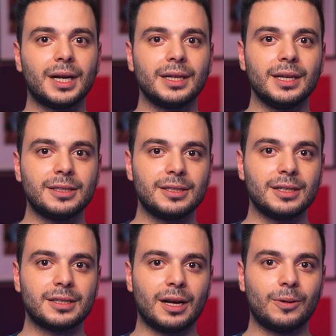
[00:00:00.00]
I guess
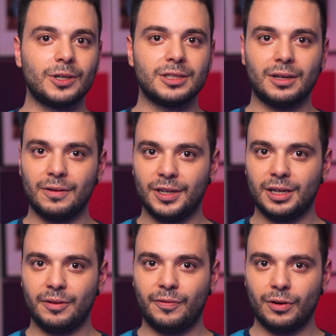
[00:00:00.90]
6 hours are
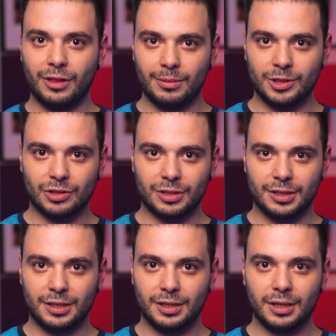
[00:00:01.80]
enough for the
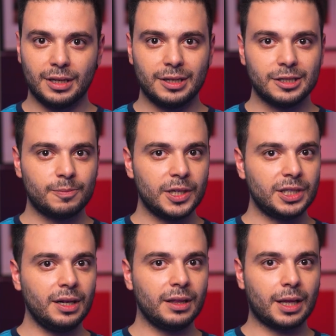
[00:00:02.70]
majority,
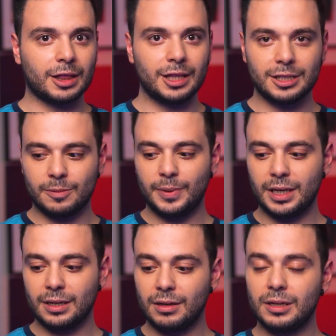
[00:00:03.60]
especially that this
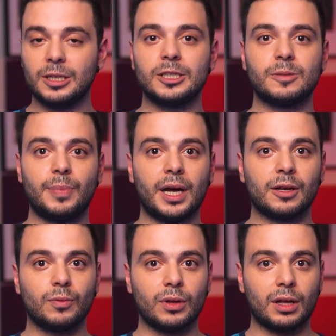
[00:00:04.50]
speaker is
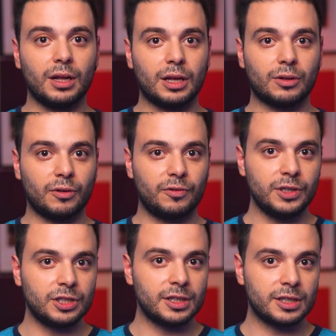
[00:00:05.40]
packed with a lot of
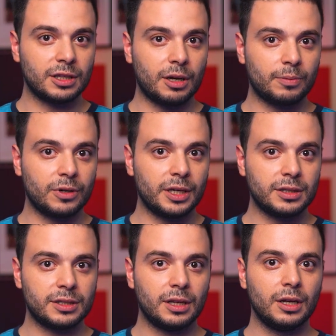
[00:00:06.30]
features and
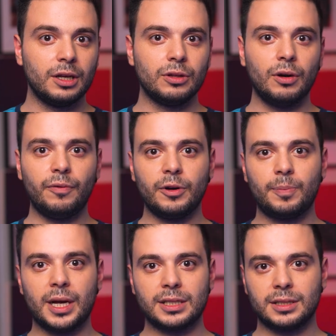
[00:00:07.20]
upgrades to
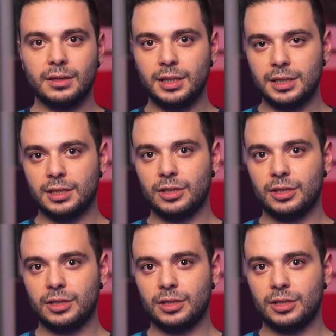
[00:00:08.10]
overpass this